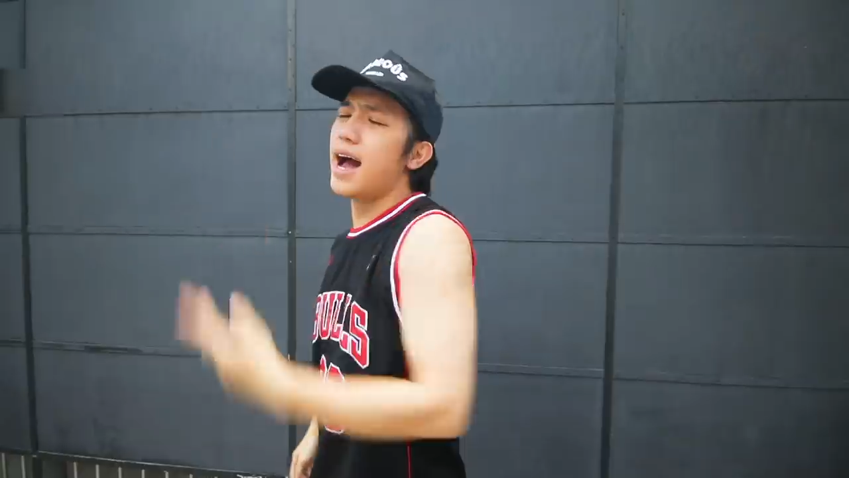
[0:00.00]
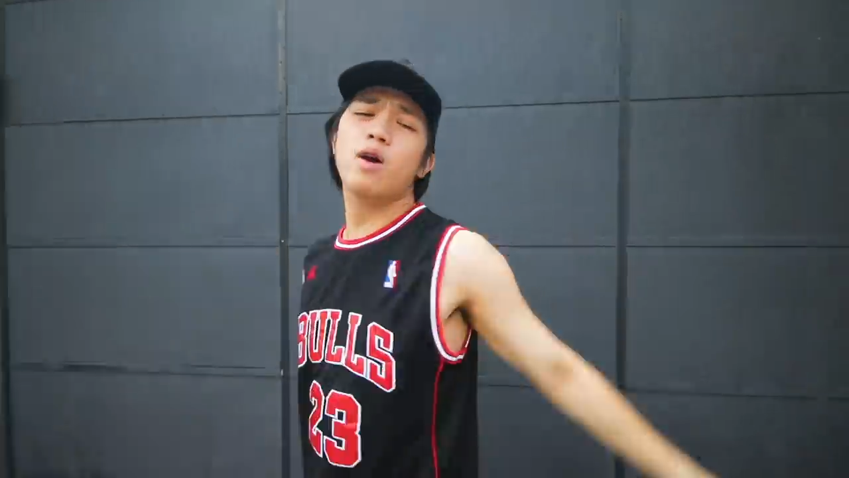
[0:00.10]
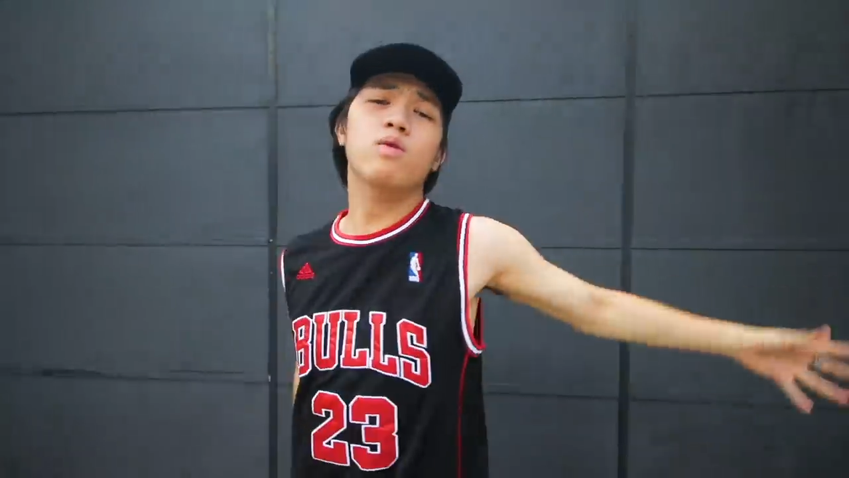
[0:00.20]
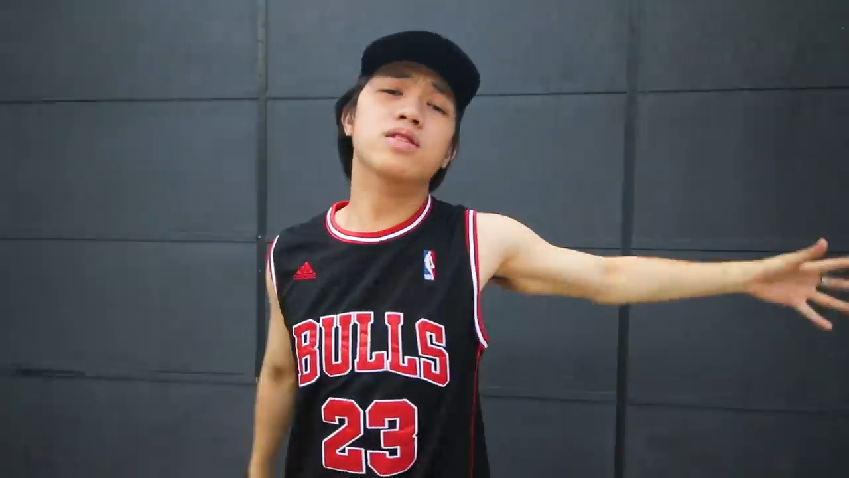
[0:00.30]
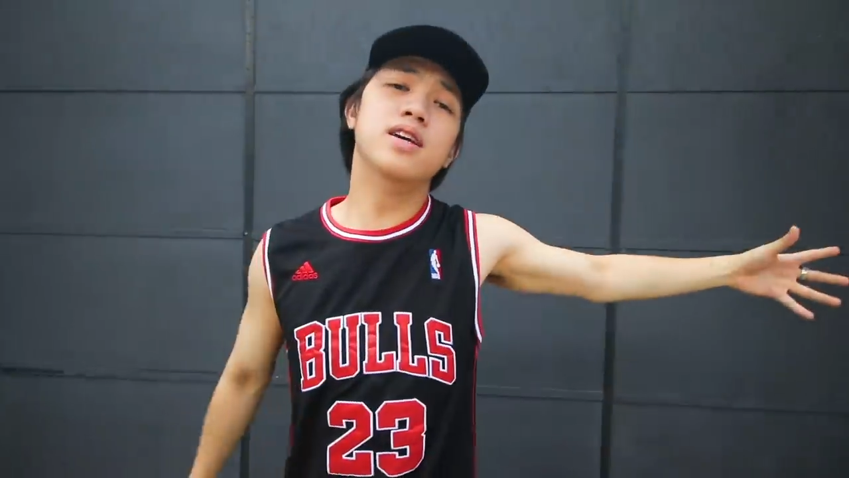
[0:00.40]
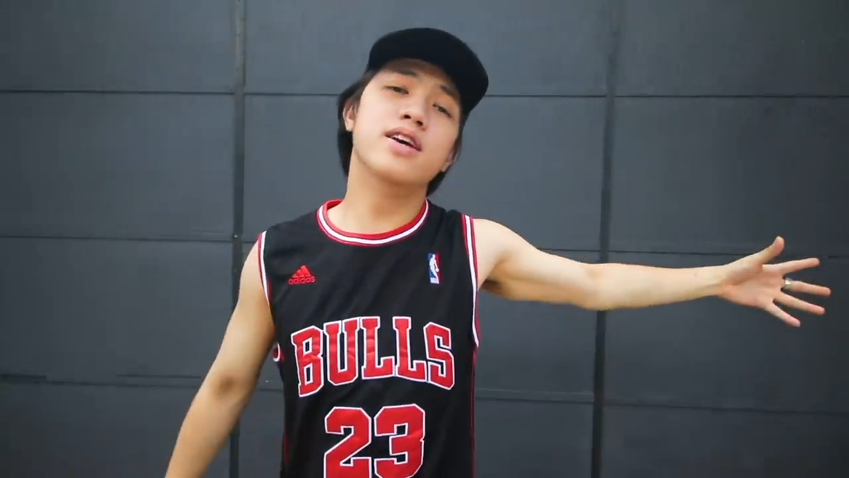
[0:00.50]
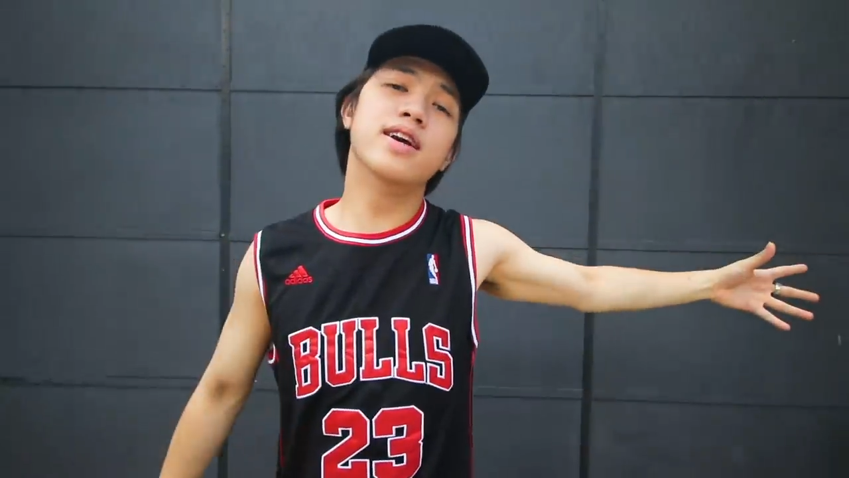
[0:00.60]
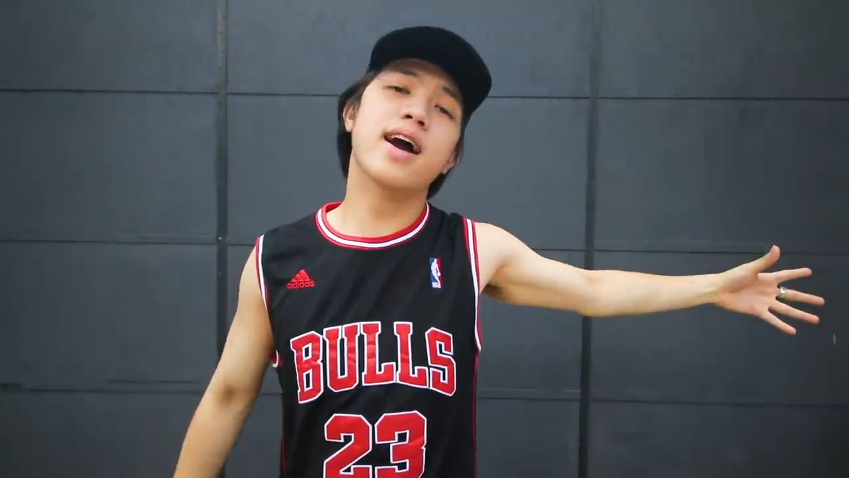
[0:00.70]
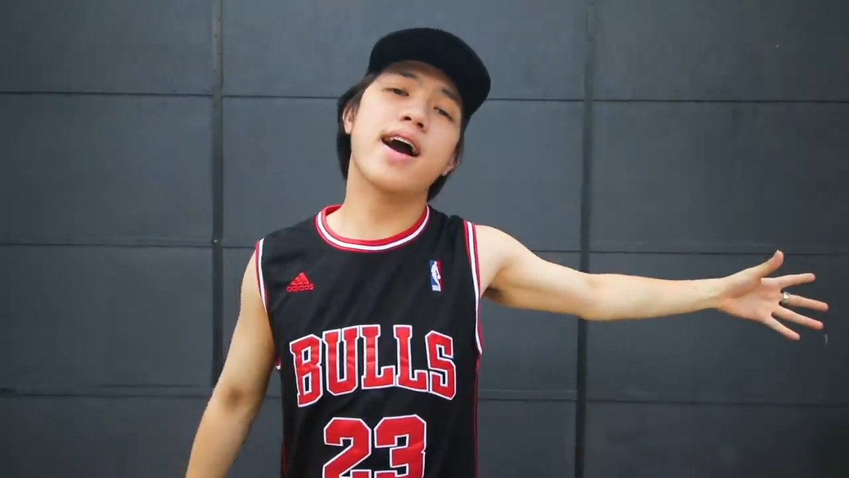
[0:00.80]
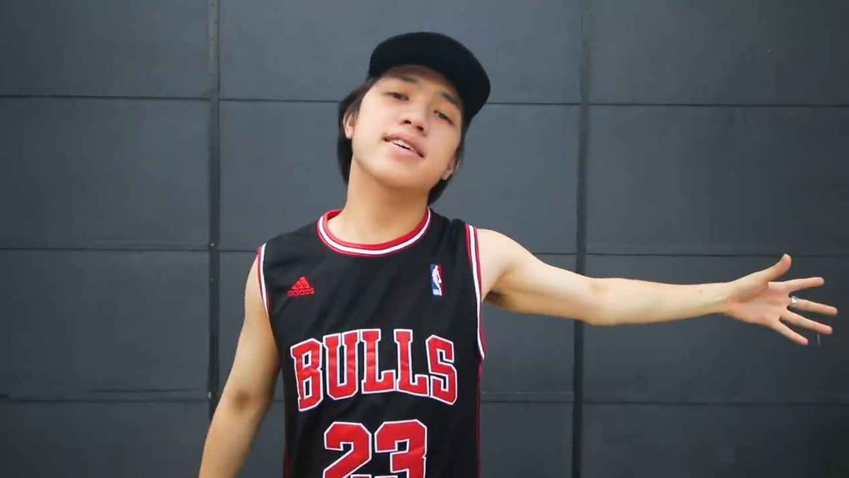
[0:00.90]
I will say you
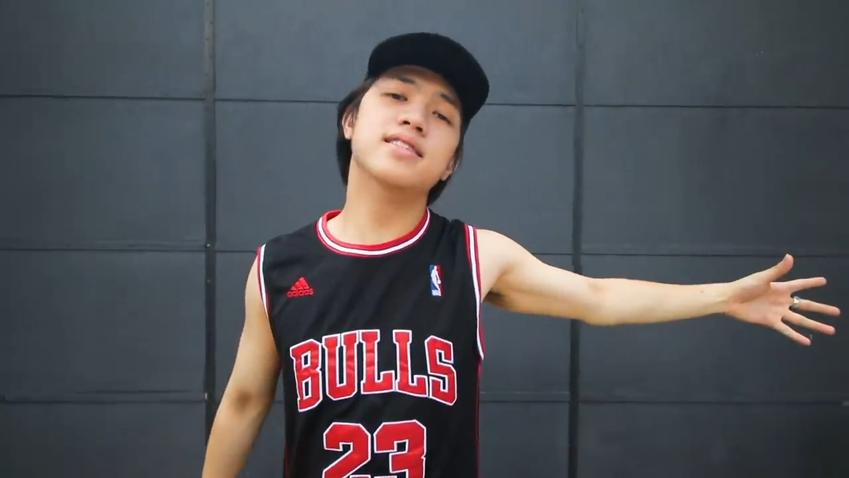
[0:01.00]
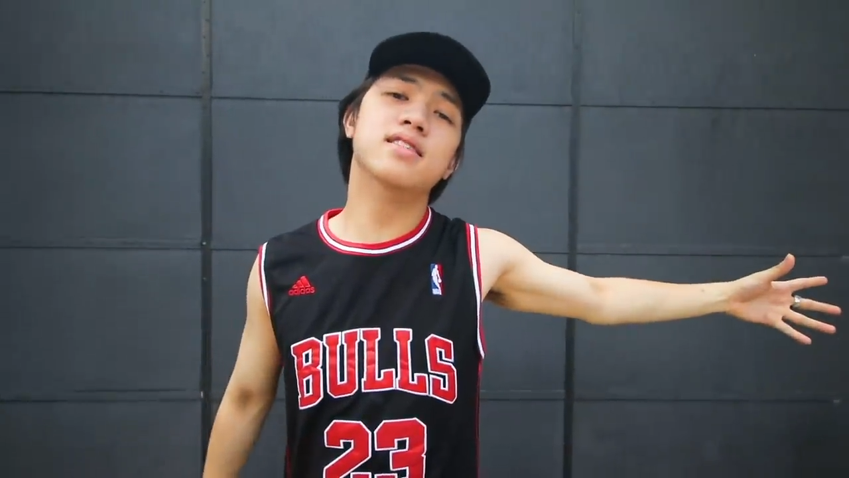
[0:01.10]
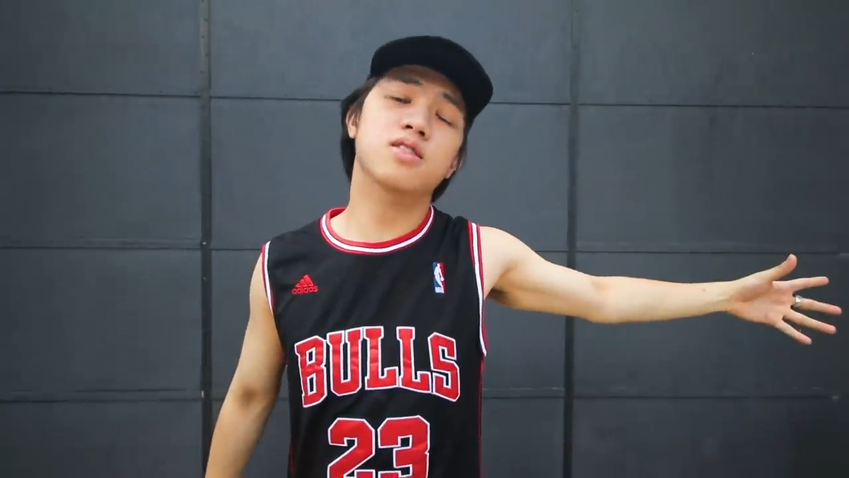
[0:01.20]
guys,